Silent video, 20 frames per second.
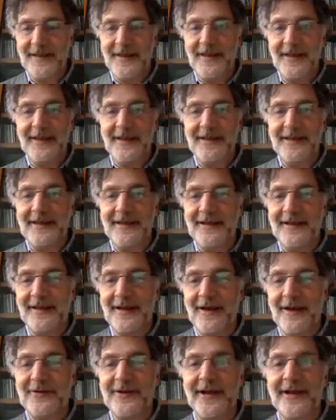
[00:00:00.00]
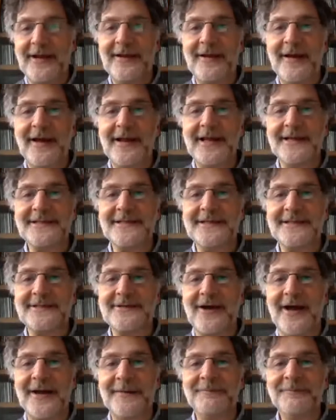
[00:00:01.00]
okay, I guess it's gone.
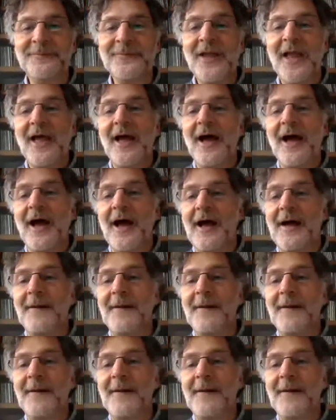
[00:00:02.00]
Um, well,